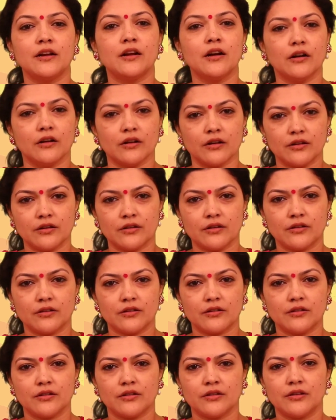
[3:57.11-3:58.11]
Ga.
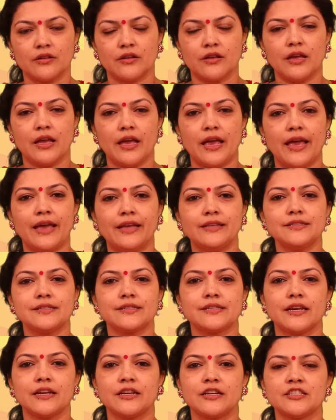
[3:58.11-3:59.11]

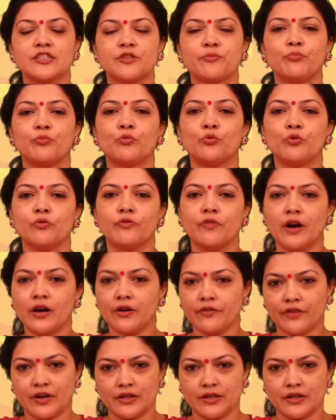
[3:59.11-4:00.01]
Hence, it is a Purvang